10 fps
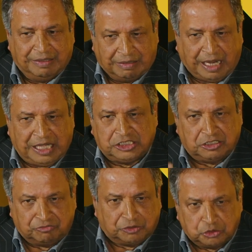lies
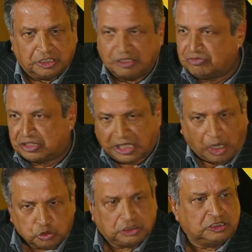the future of the
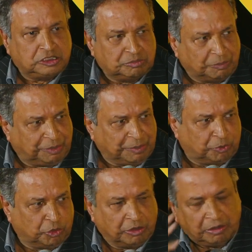thousands of the
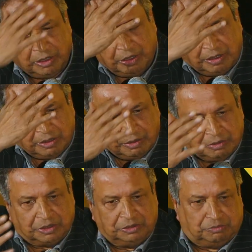people,
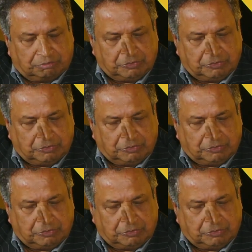the